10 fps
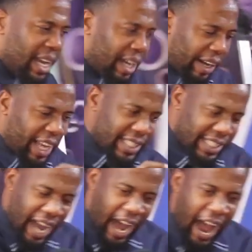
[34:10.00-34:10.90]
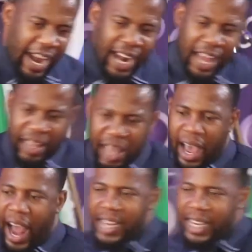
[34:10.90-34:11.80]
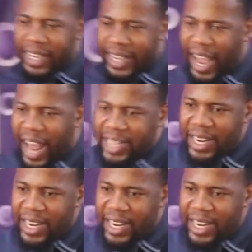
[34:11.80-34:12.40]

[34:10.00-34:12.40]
Christ had, and he had